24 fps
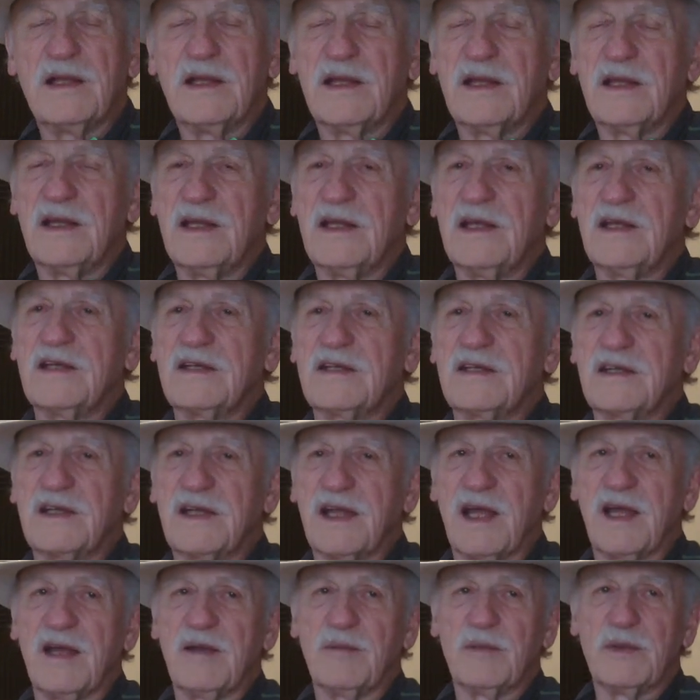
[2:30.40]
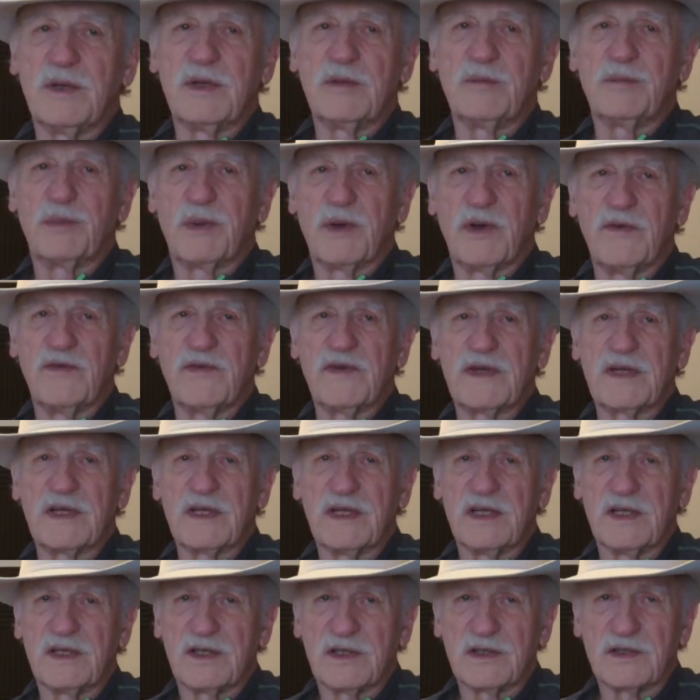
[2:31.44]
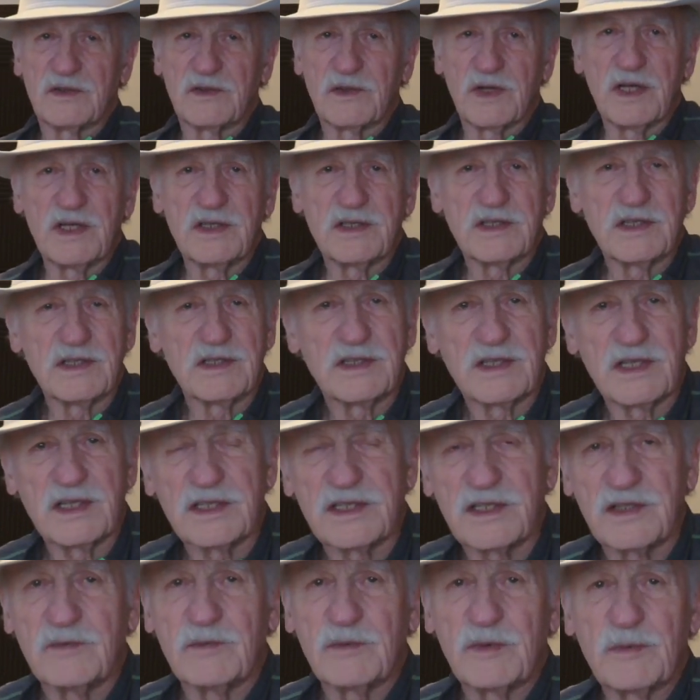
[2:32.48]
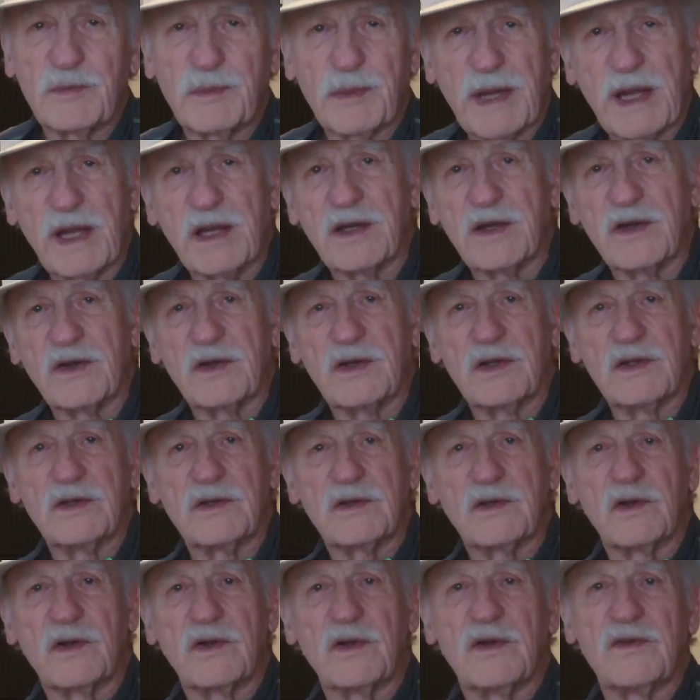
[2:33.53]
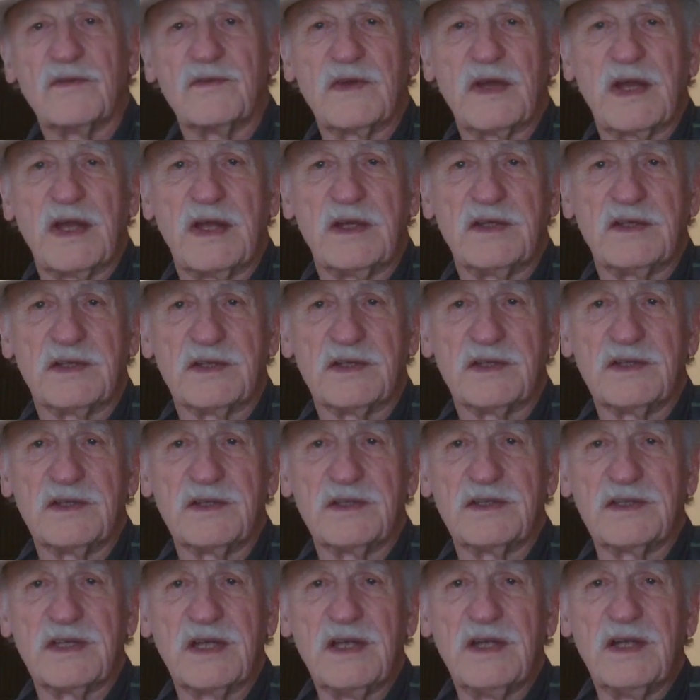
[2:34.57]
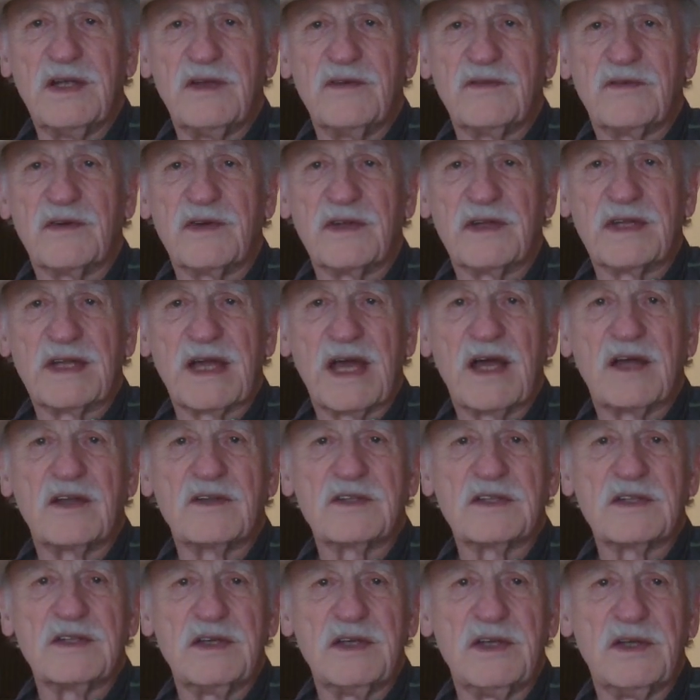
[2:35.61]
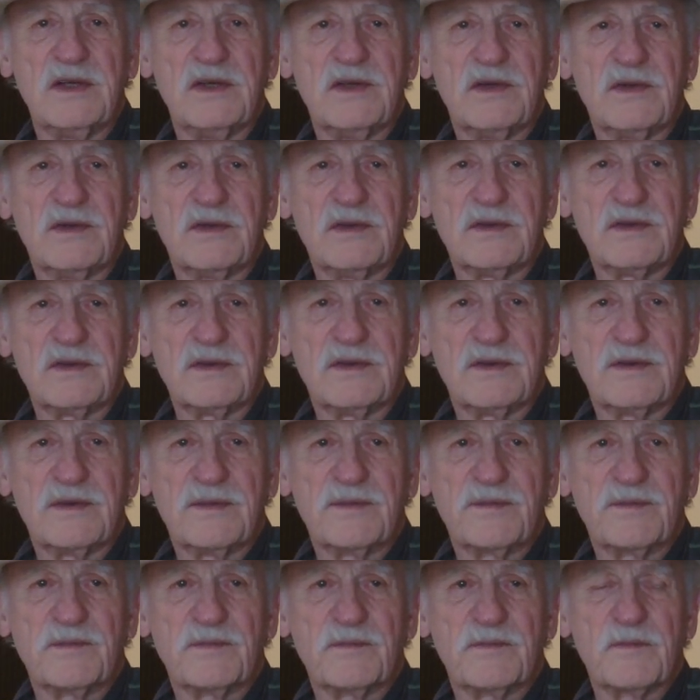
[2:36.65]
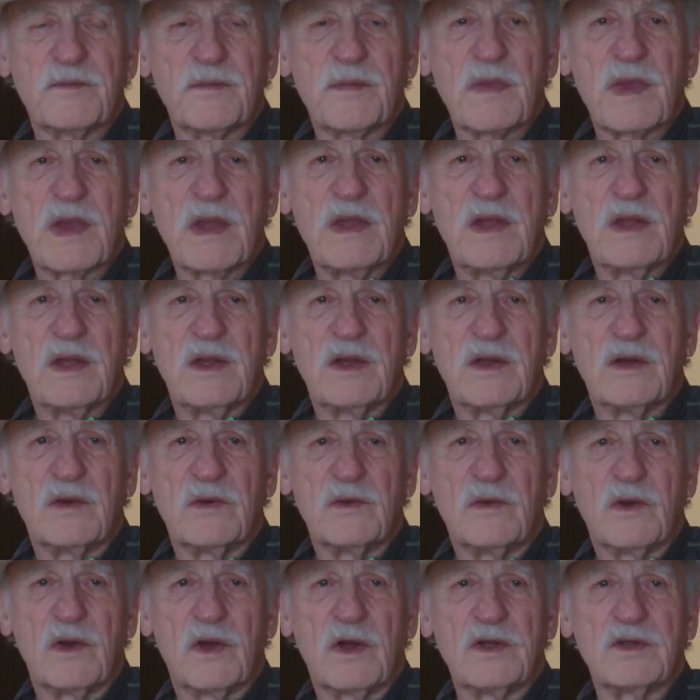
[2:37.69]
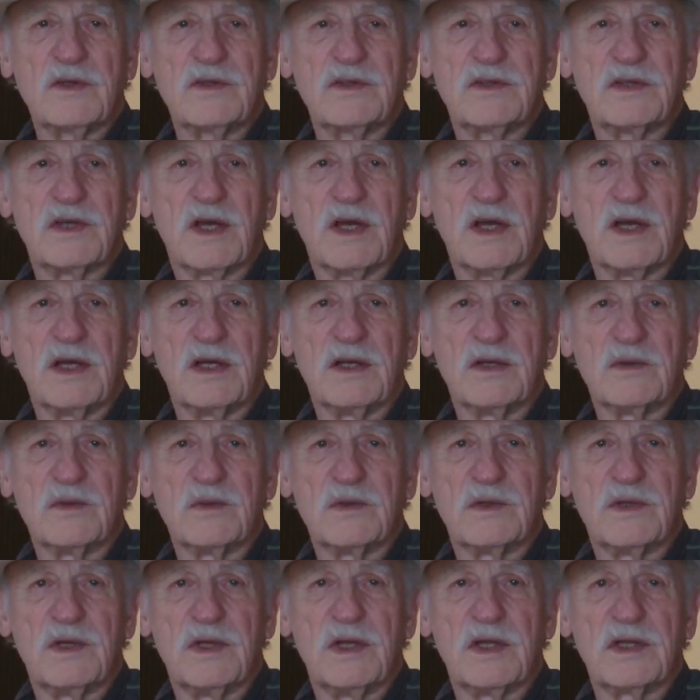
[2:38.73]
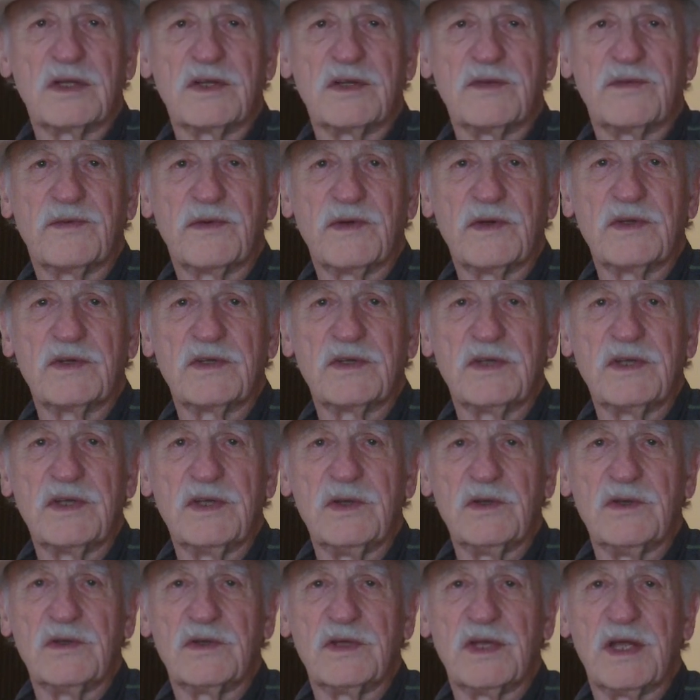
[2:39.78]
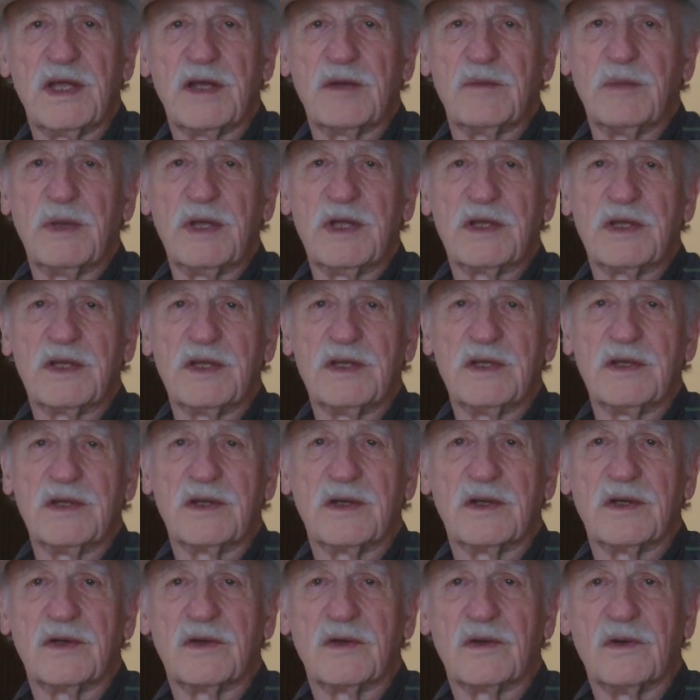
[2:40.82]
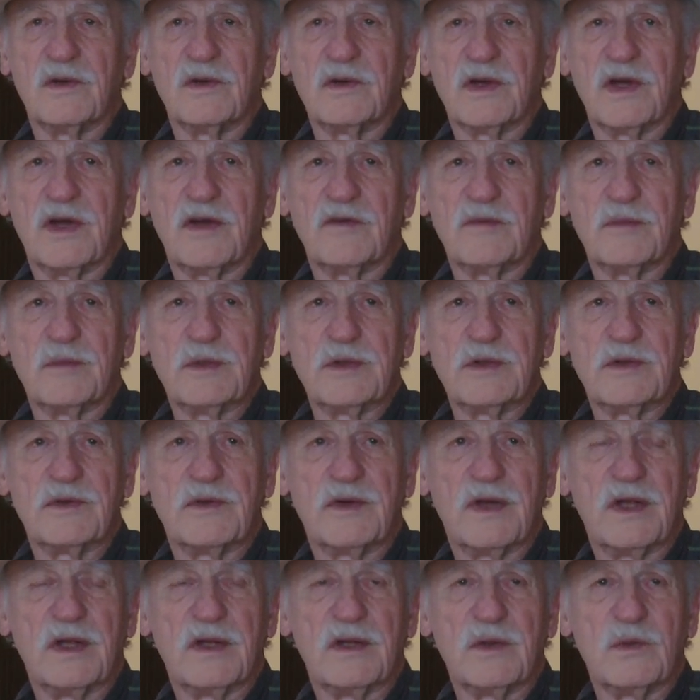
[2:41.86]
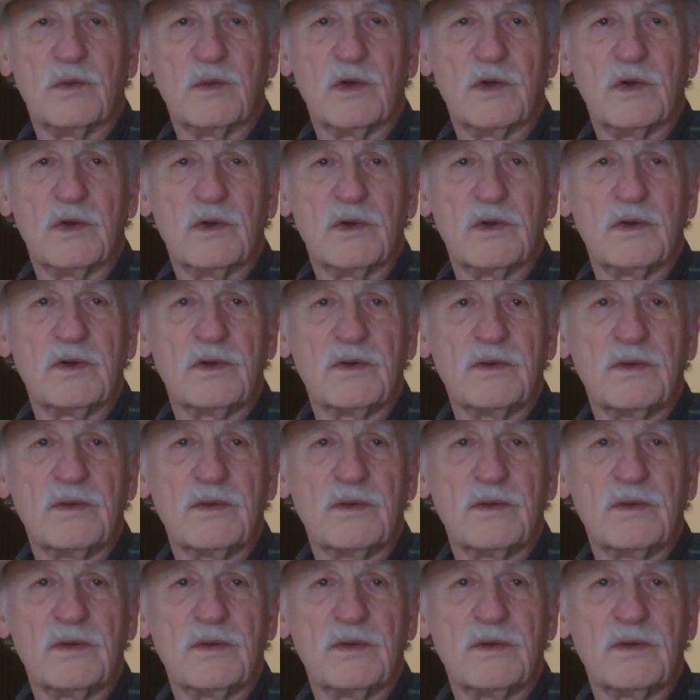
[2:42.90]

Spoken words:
This statement perfectly illustrates the system of banker control of nations for 1,000 years. Rothschild was not the first to use that method to control governments around the world.